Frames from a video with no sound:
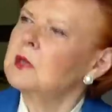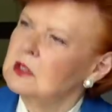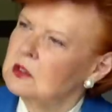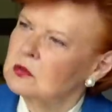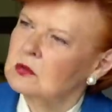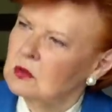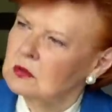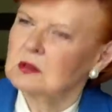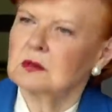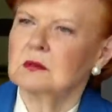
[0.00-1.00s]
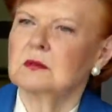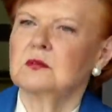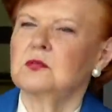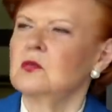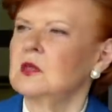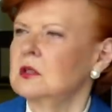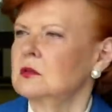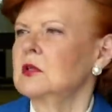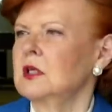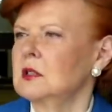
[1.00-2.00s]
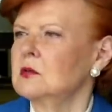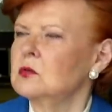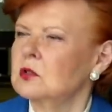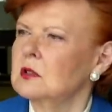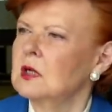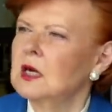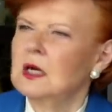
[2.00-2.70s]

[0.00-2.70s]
please do not fall into that illusion.